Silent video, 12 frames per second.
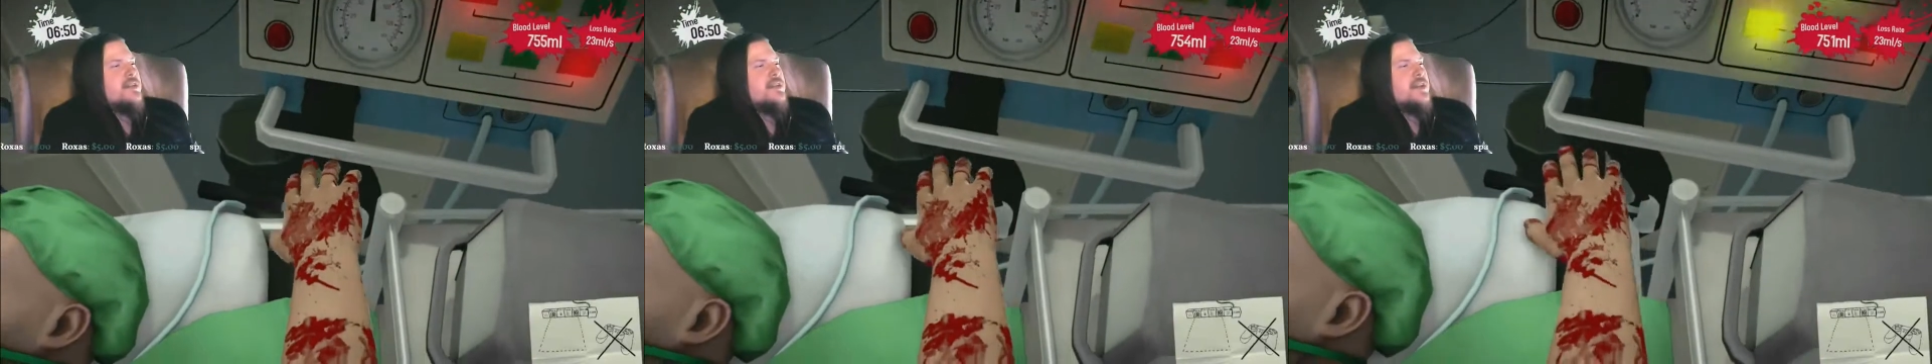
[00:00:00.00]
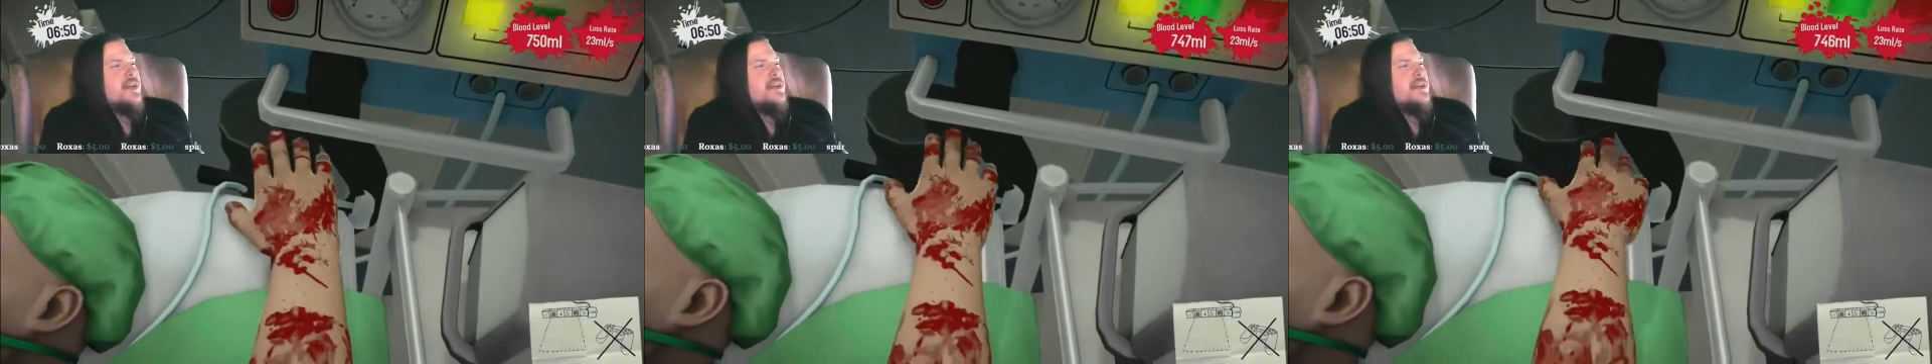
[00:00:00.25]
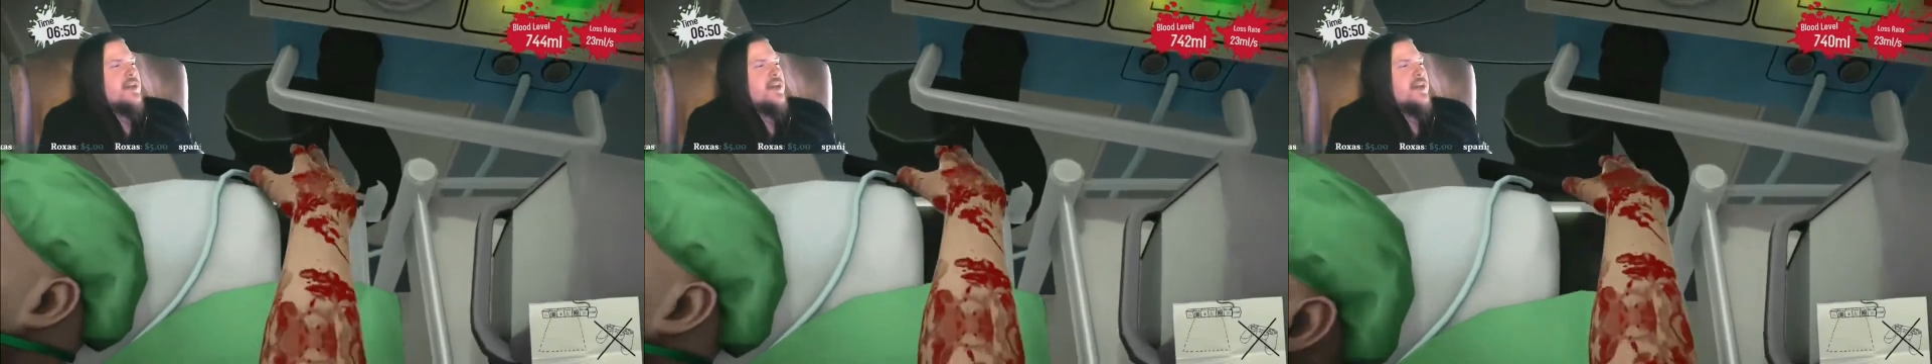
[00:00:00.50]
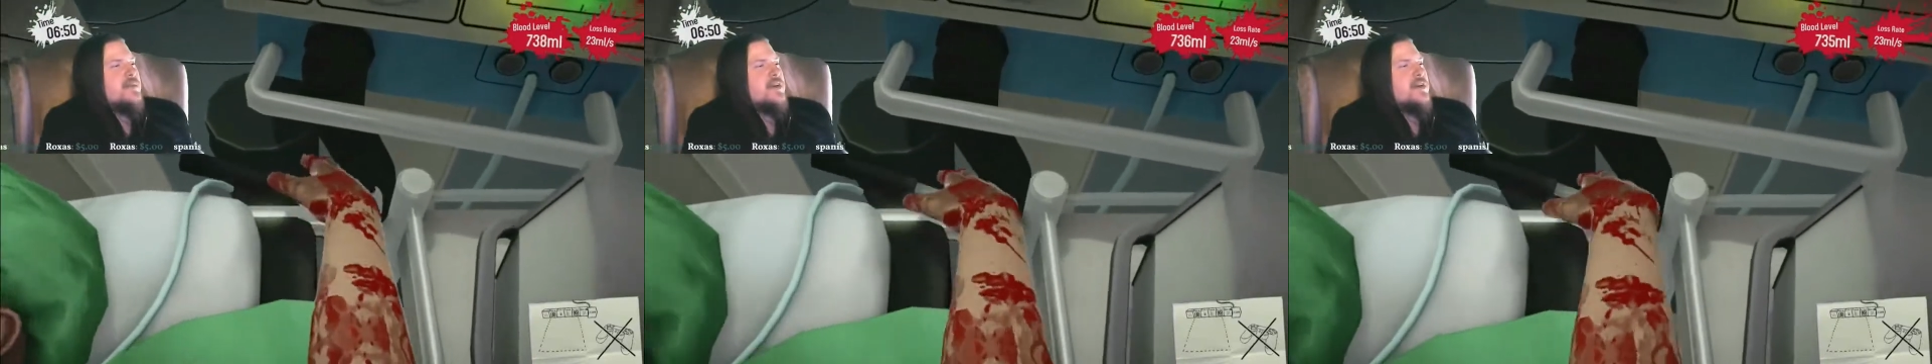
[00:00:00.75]
I need the
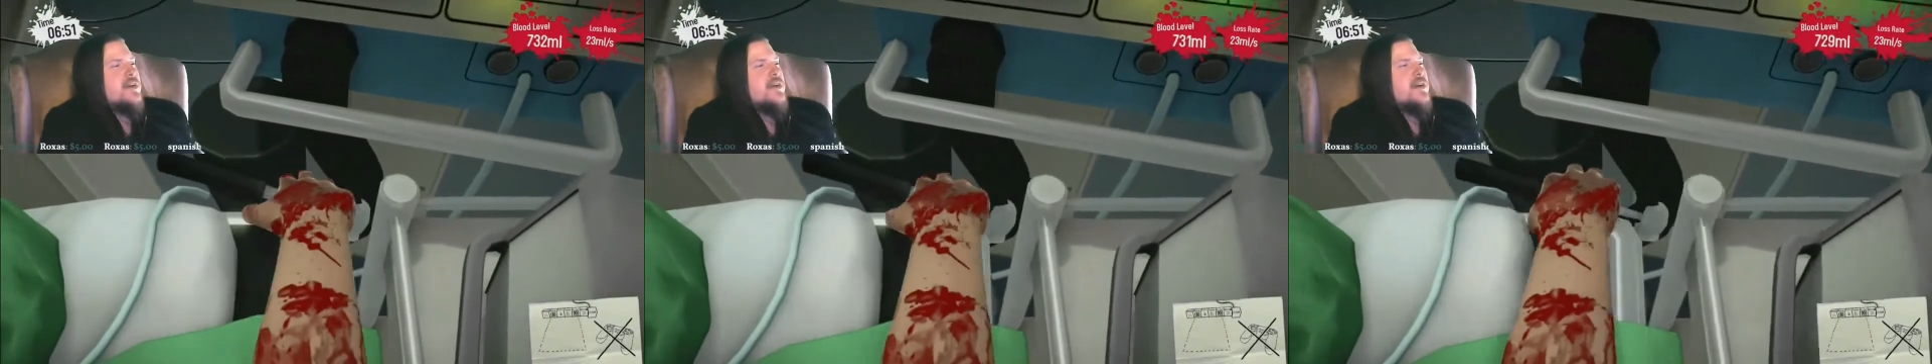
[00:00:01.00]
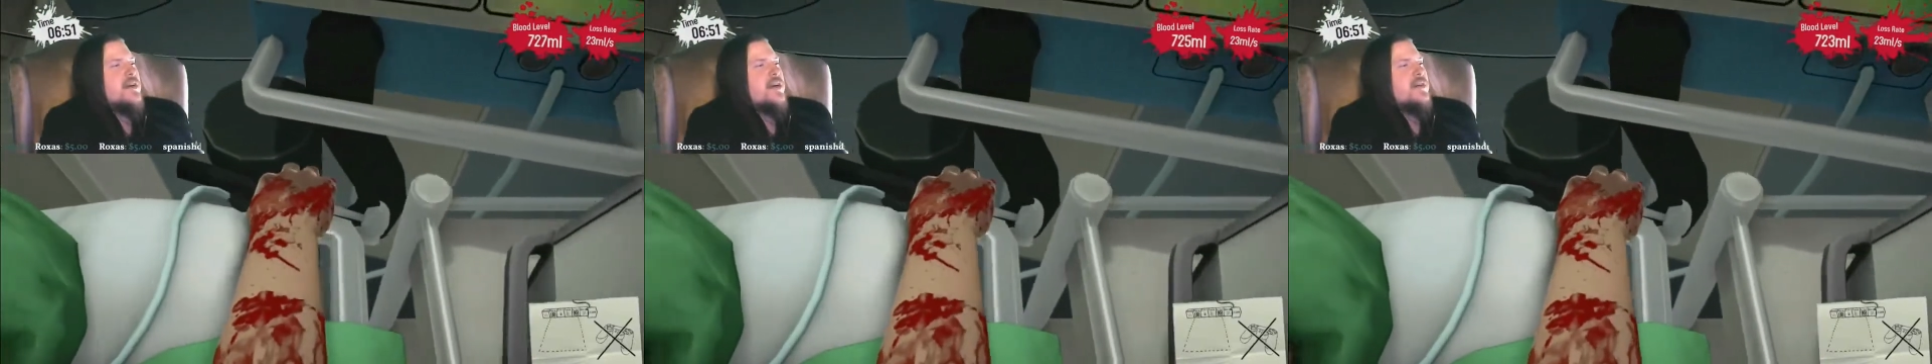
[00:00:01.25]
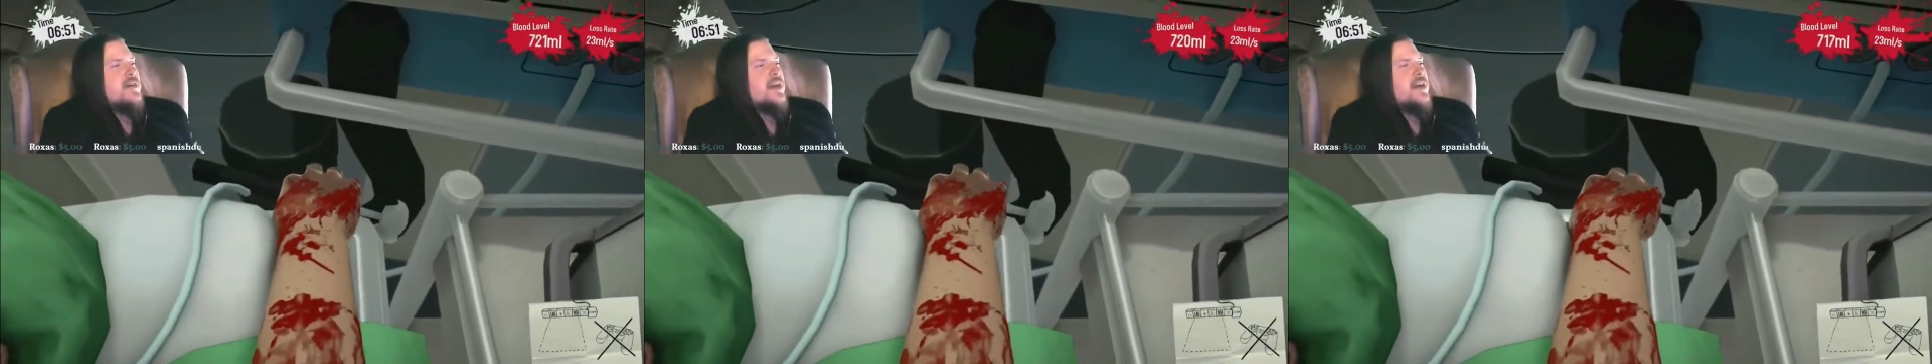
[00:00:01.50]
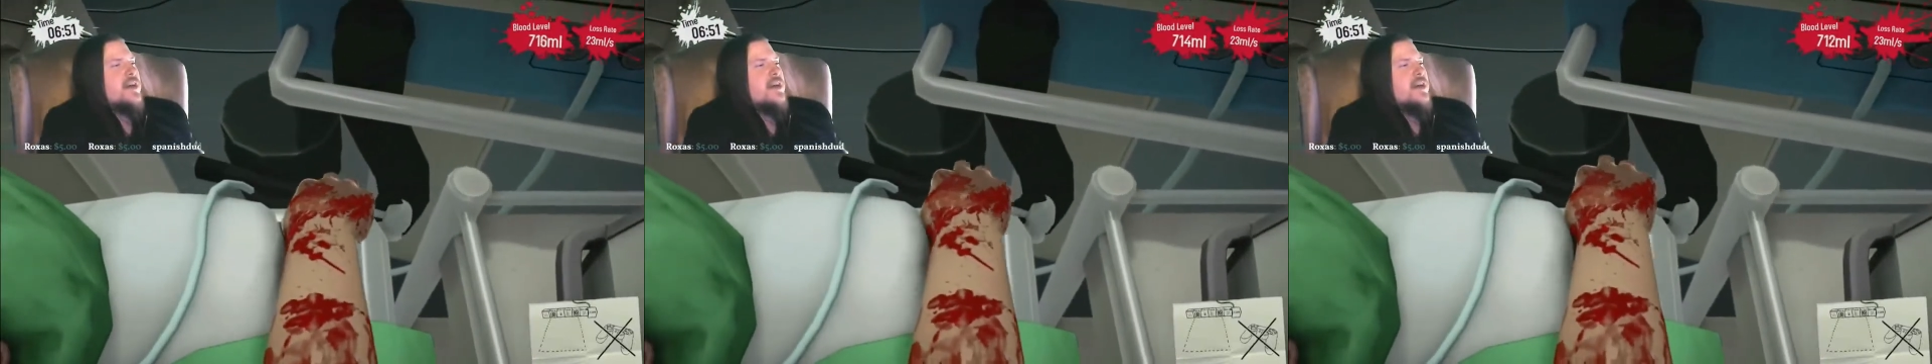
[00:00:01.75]
hammer.
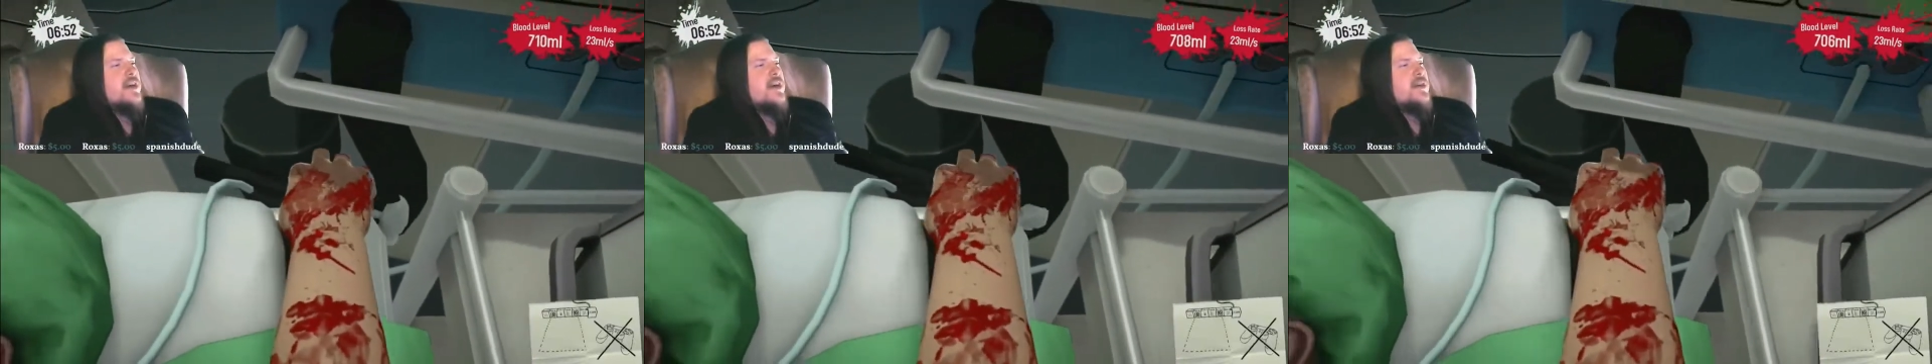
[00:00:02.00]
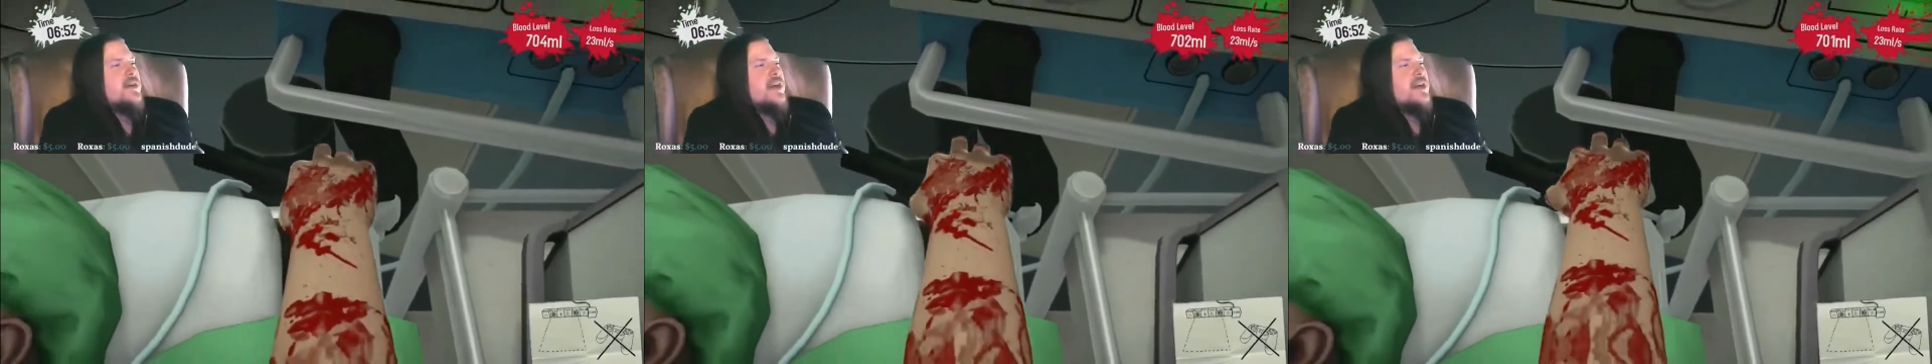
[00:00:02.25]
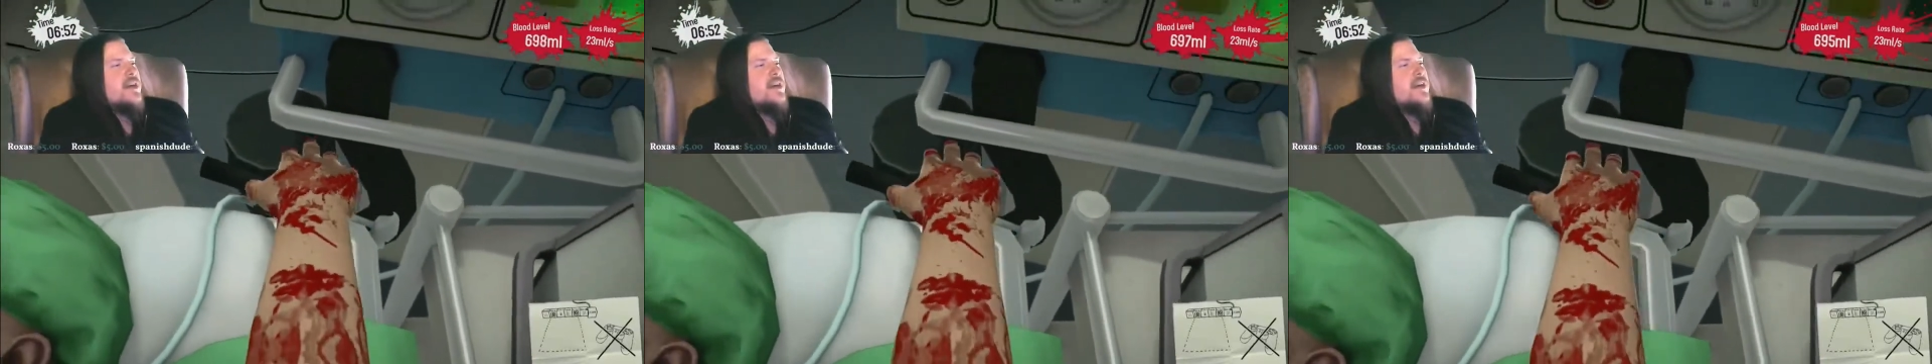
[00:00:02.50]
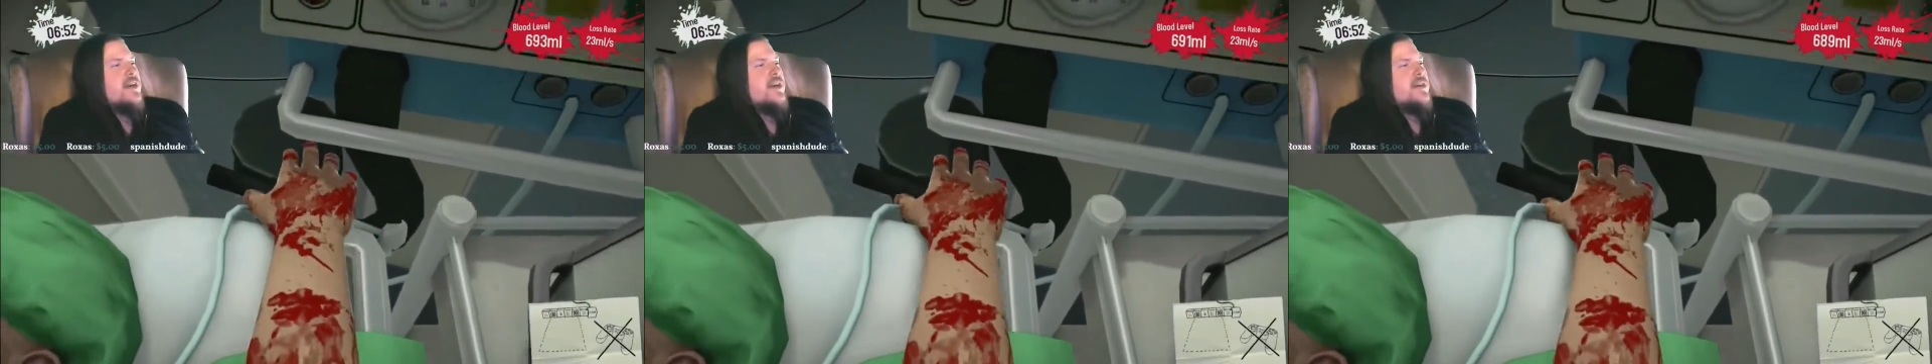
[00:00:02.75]
Okay, okay,
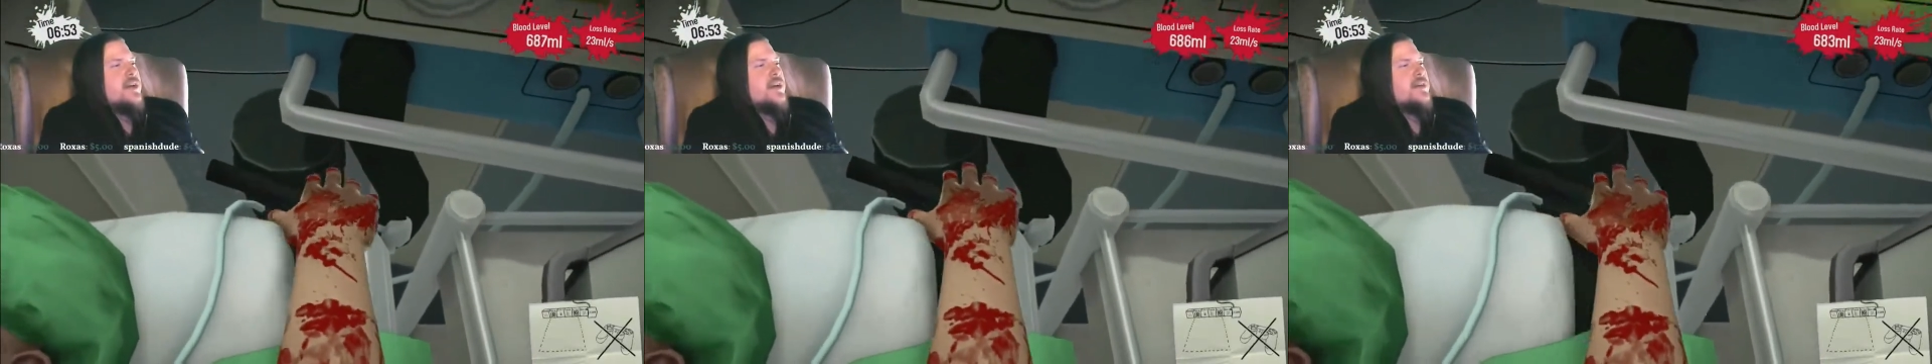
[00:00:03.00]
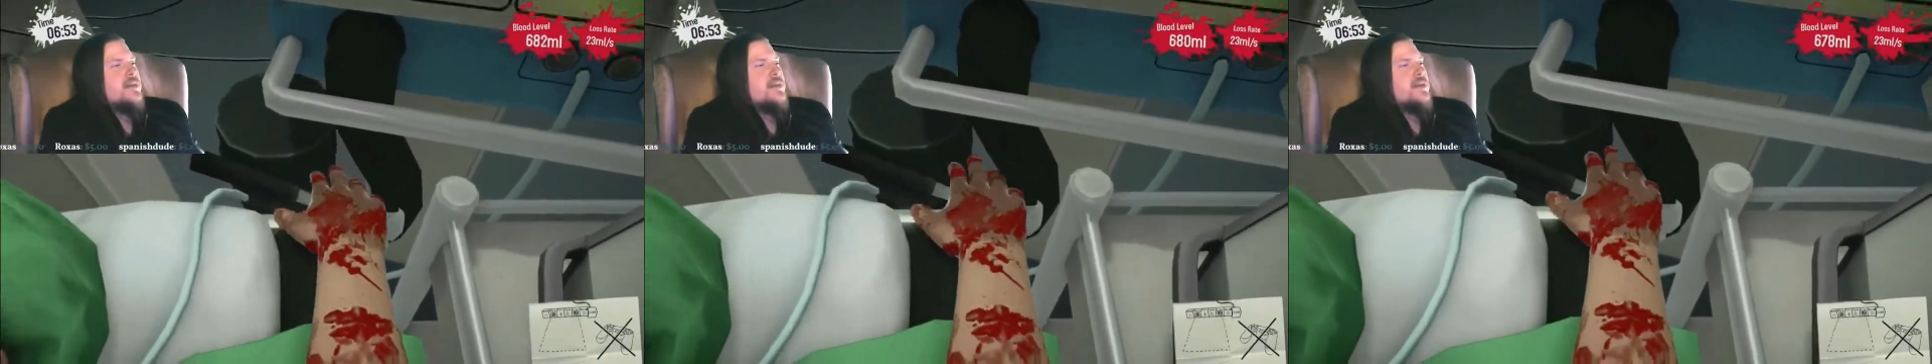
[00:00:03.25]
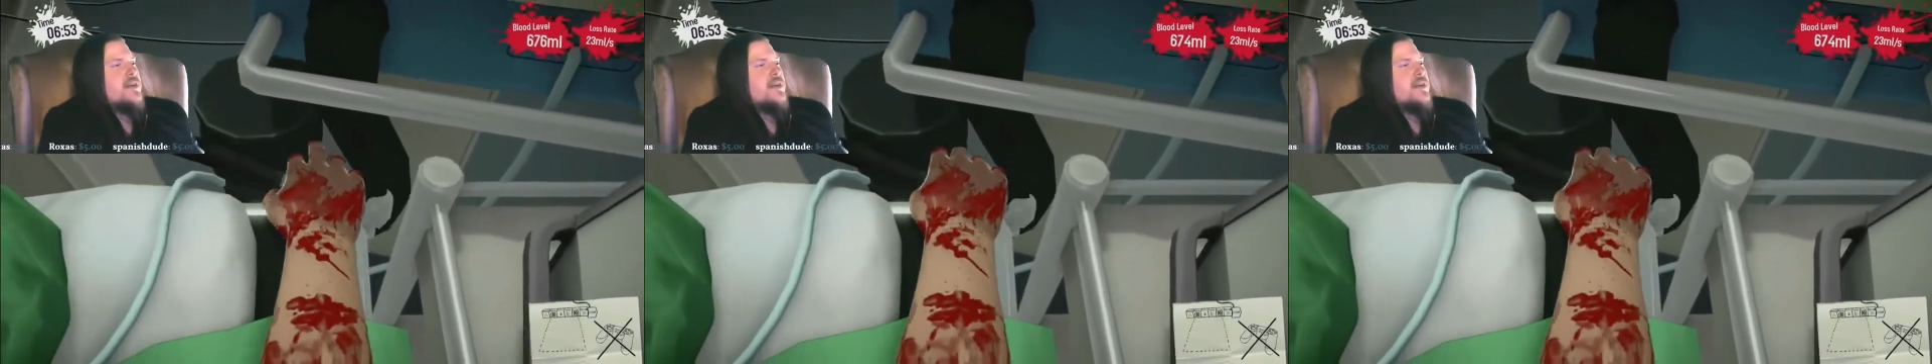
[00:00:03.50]
okay, come on.